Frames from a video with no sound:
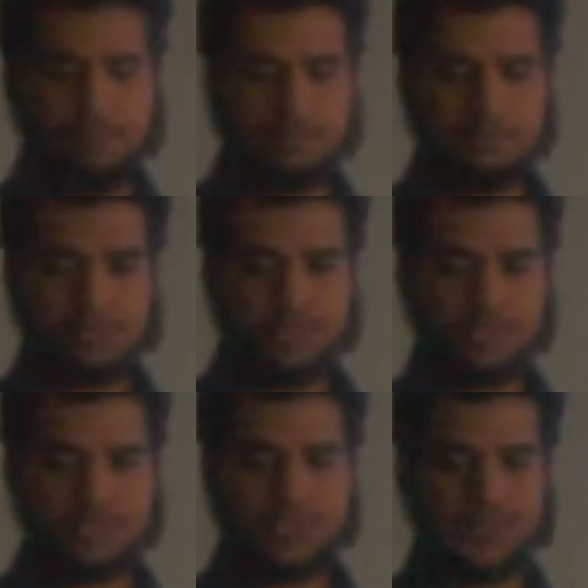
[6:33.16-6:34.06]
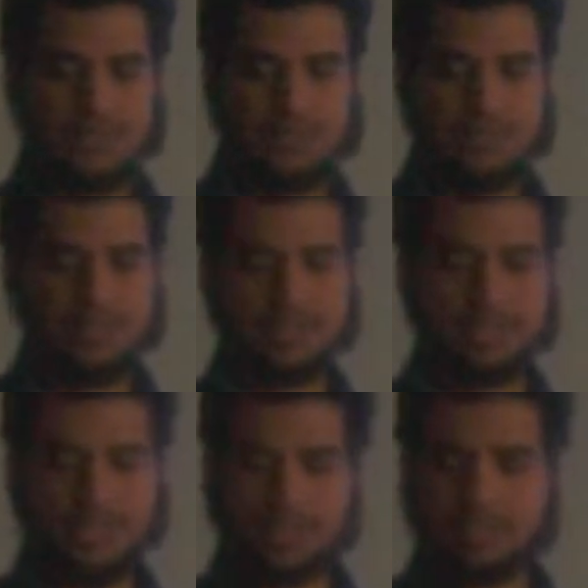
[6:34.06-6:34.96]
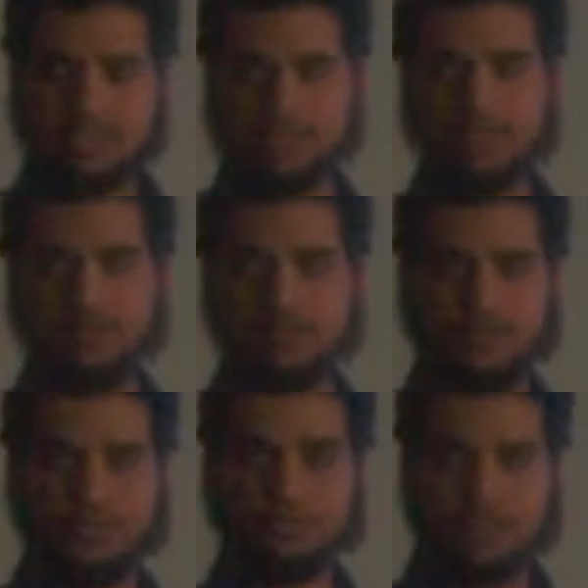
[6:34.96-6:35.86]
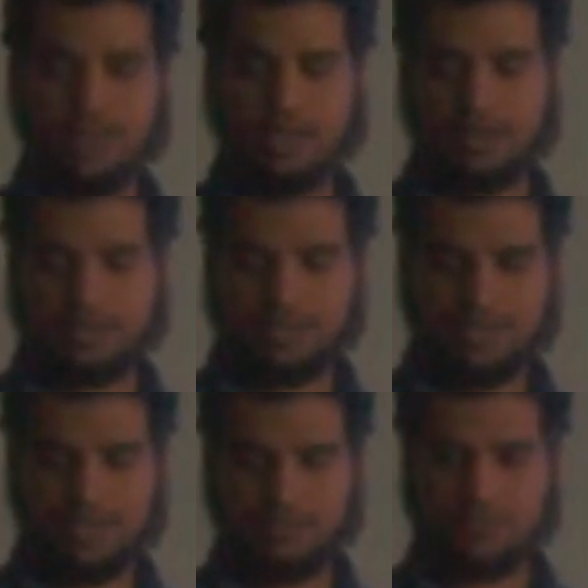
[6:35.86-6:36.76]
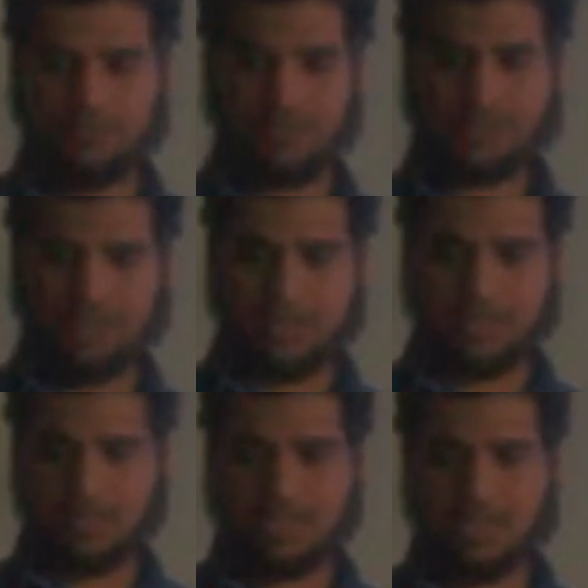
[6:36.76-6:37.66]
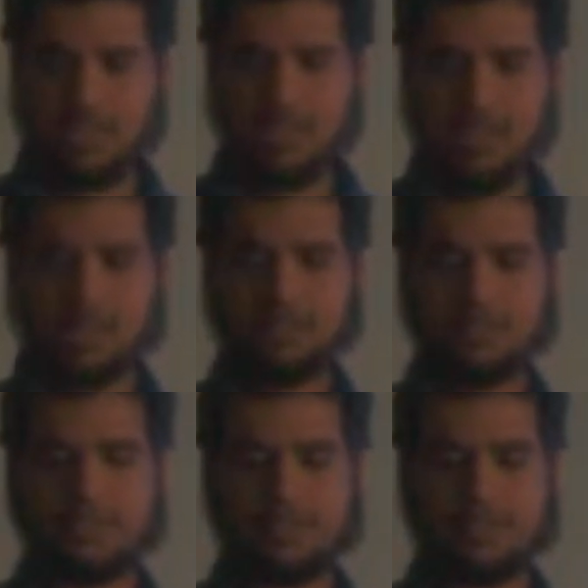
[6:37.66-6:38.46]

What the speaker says: embarrass the dirt from the trunks, and